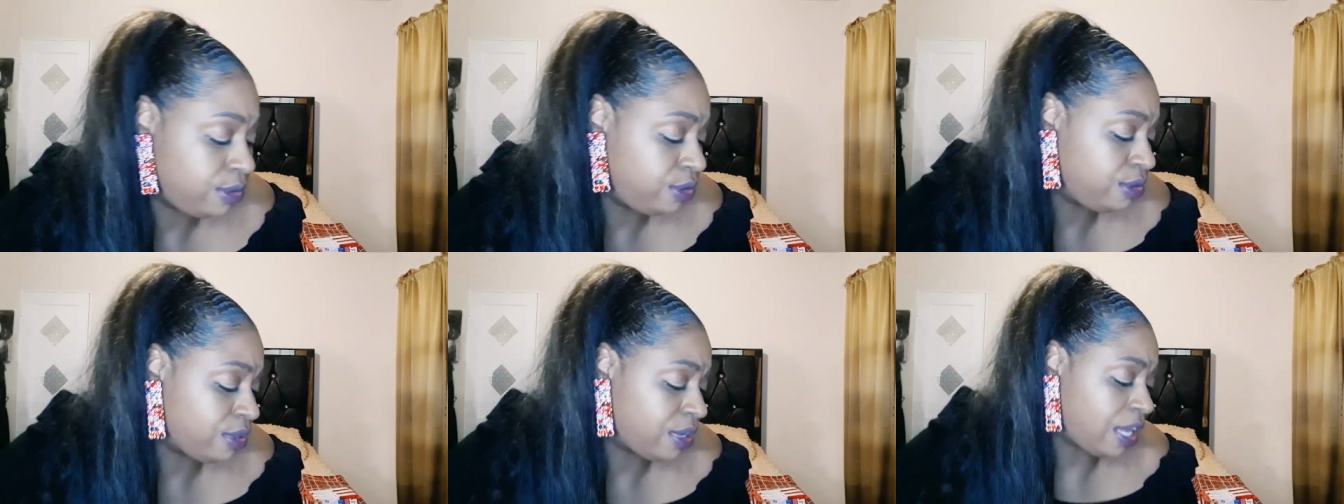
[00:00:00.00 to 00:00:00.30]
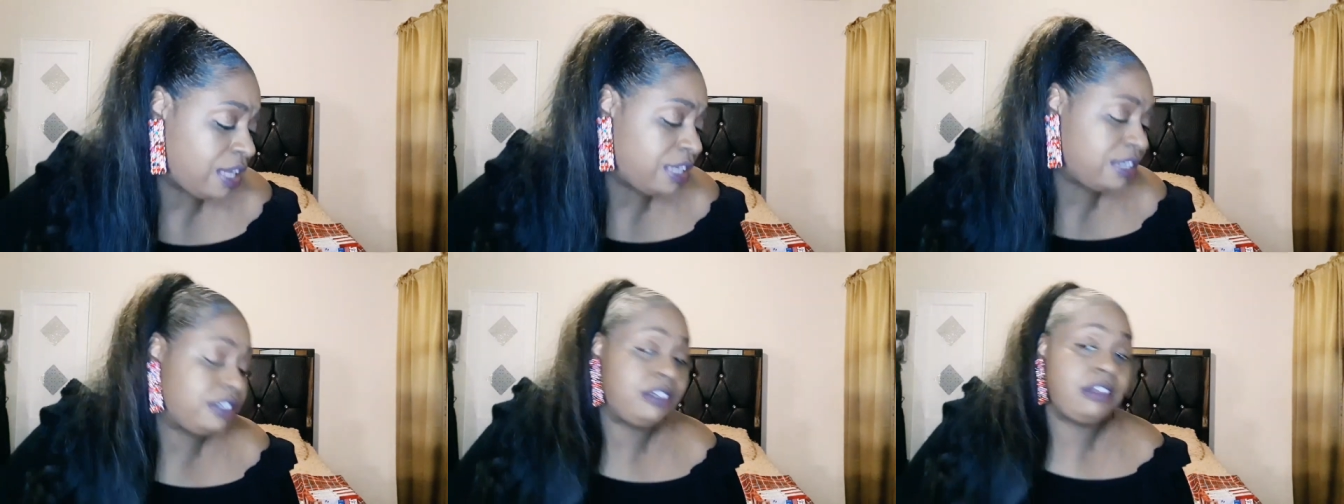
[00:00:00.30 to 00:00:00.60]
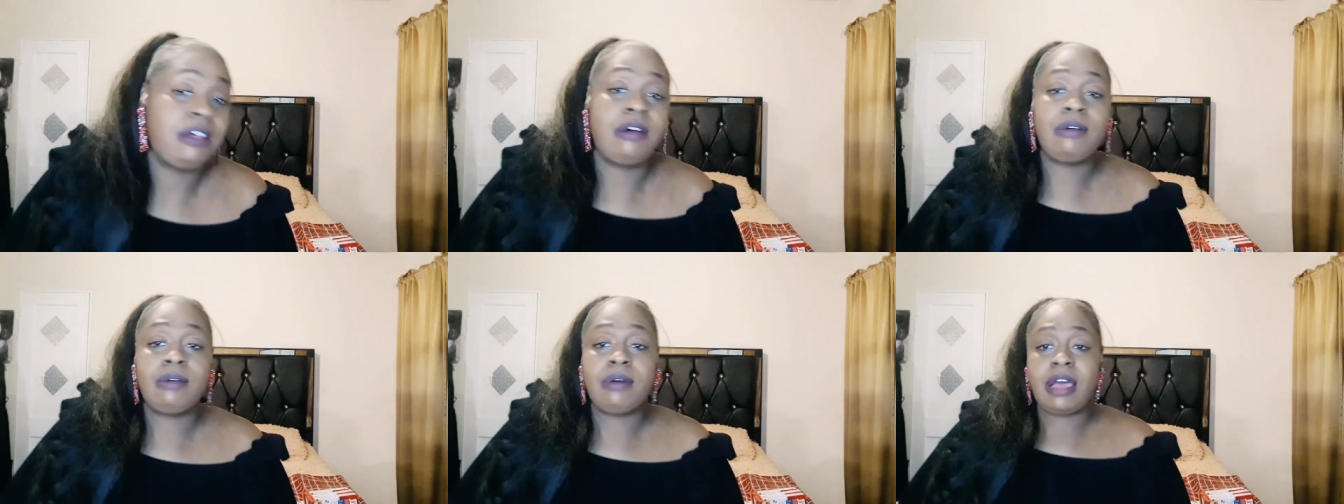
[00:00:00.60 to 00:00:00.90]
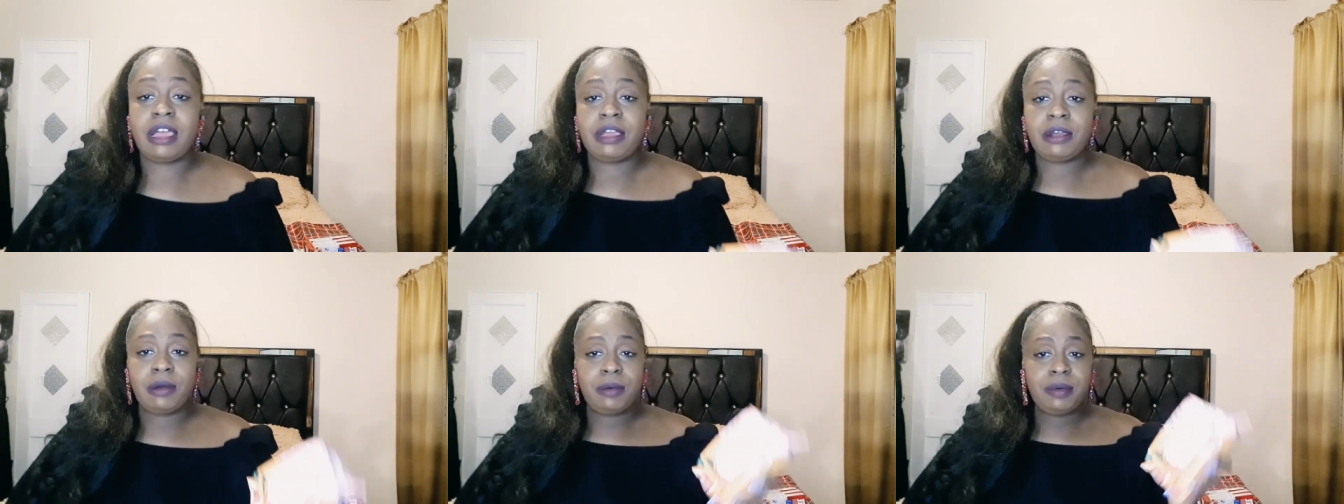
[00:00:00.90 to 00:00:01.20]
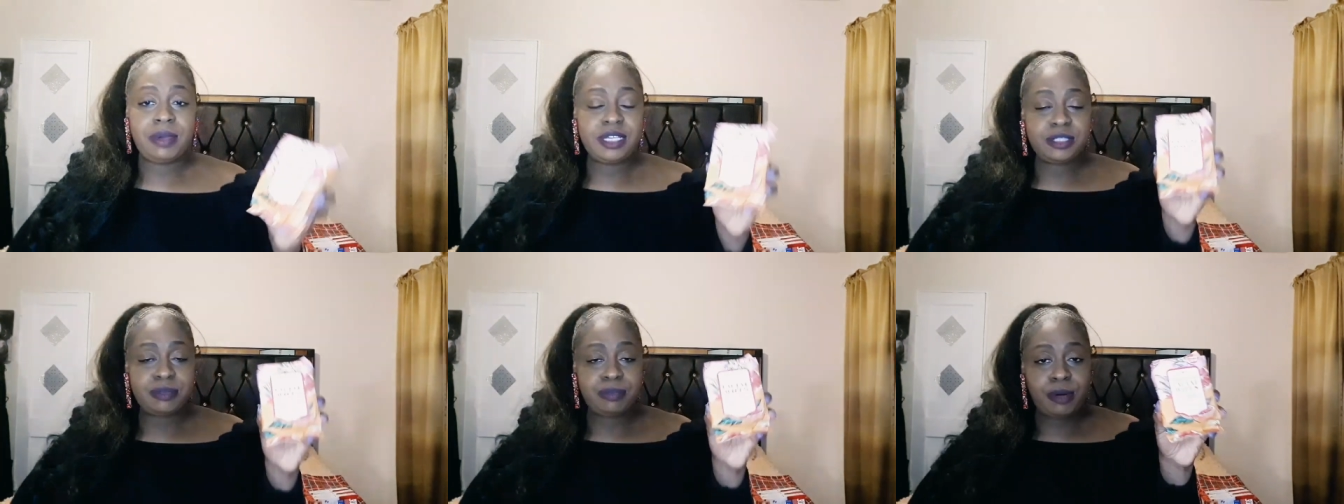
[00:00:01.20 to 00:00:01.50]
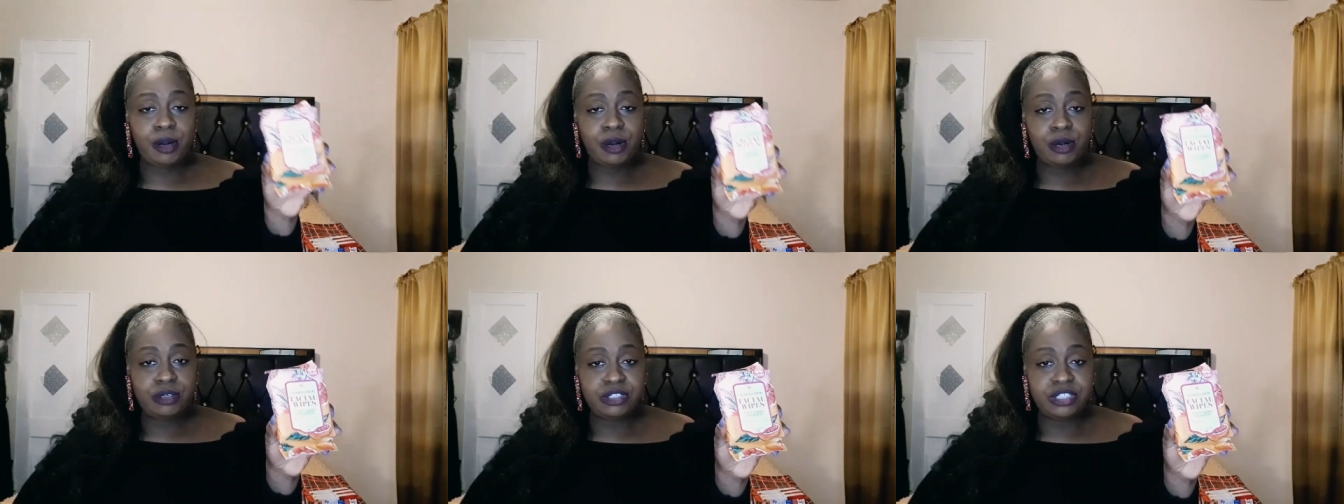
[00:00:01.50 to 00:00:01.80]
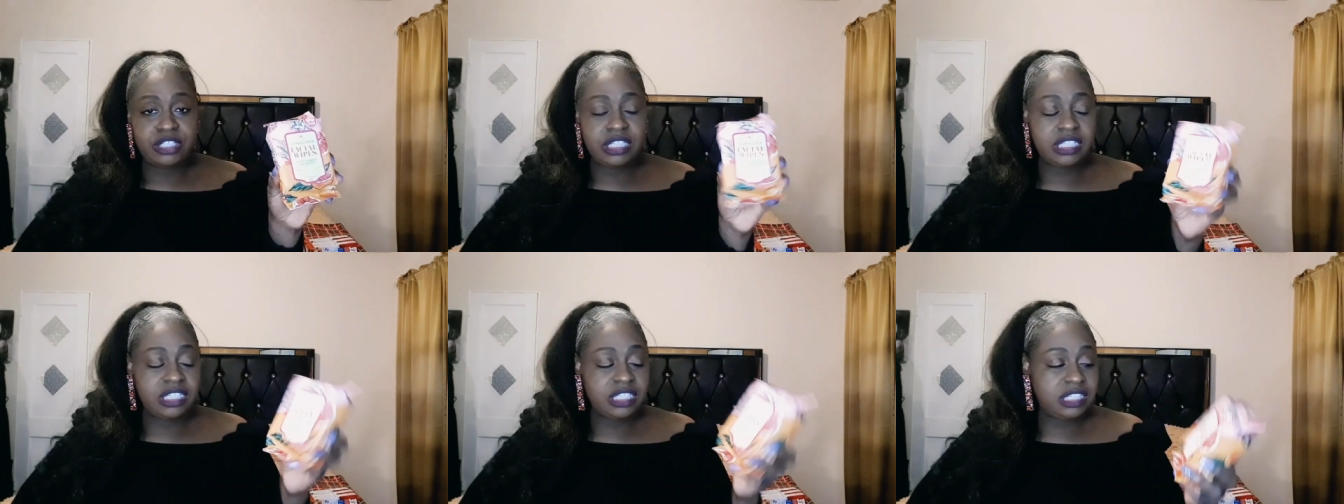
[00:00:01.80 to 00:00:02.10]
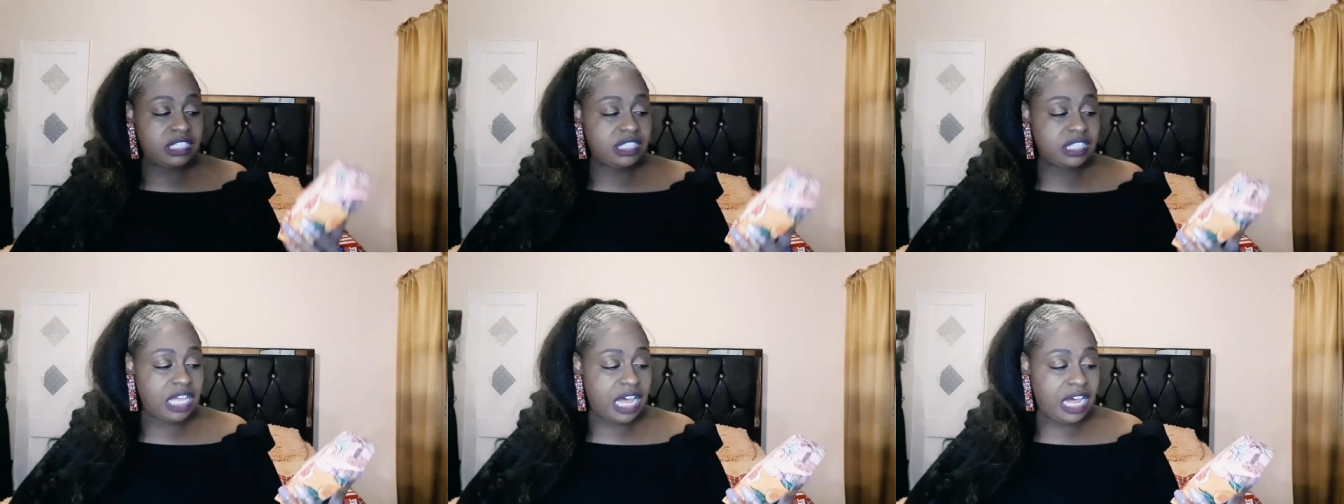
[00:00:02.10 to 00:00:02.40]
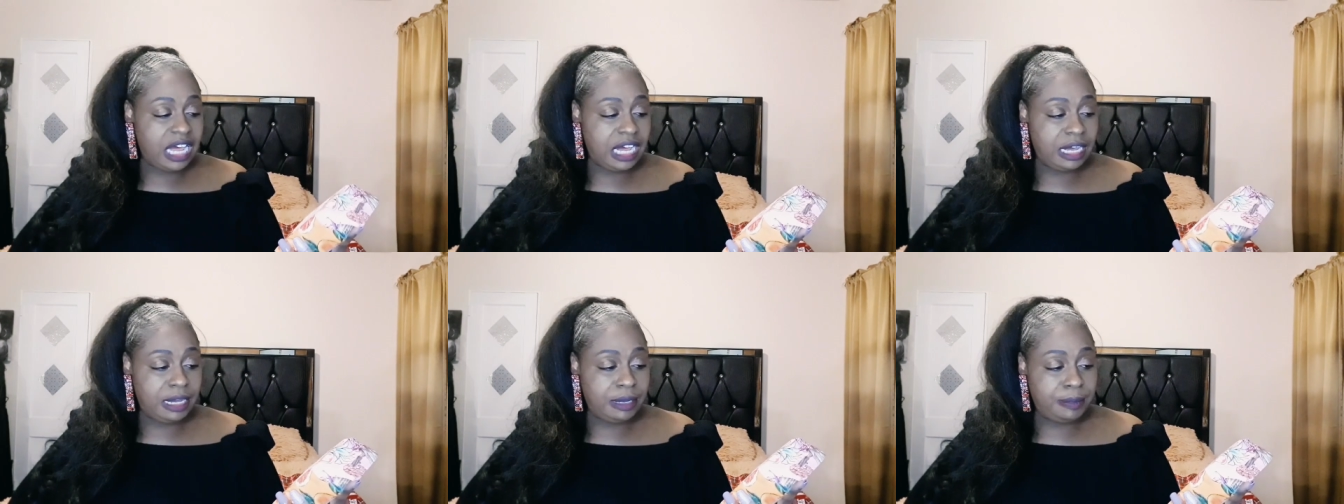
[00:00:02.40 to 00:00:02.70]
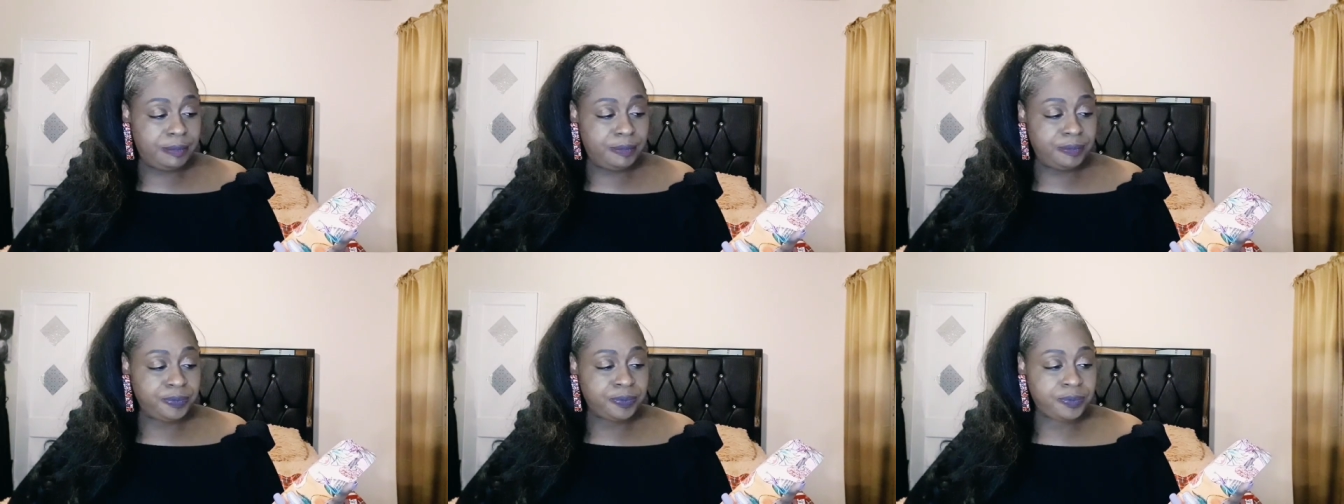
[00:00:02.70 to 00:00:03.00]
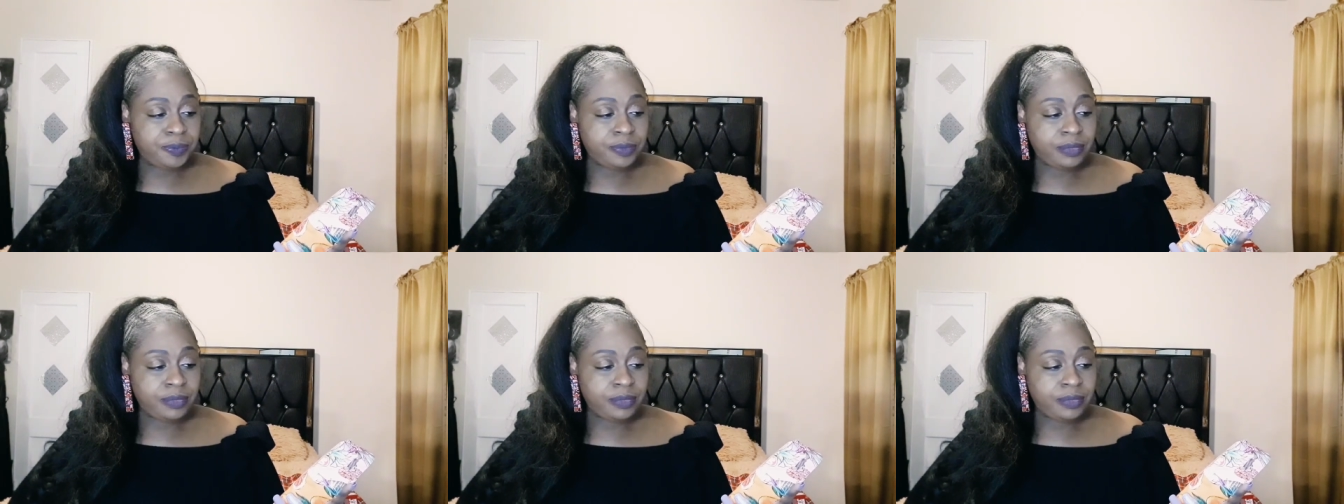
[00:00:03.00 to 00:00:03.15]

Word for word: you guys know I always purchase um,